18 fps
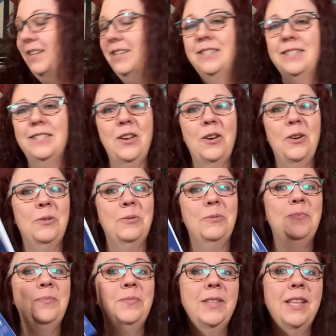
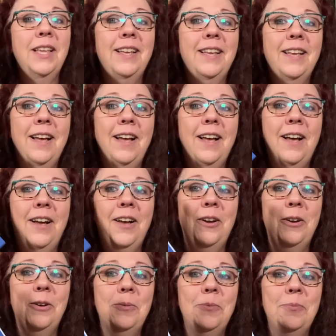So,
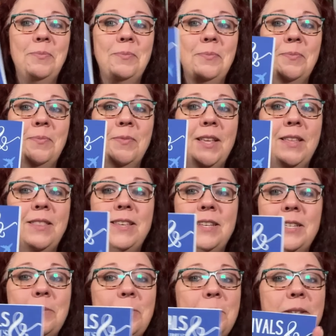um,
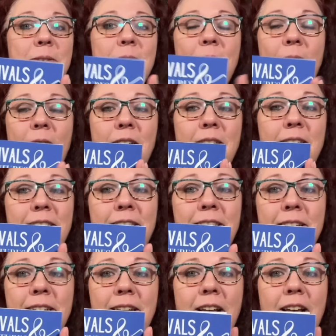this was
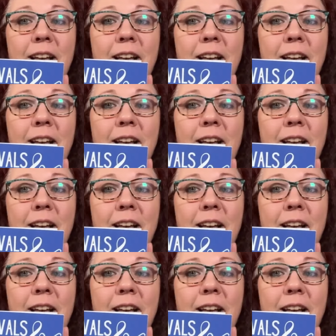fun.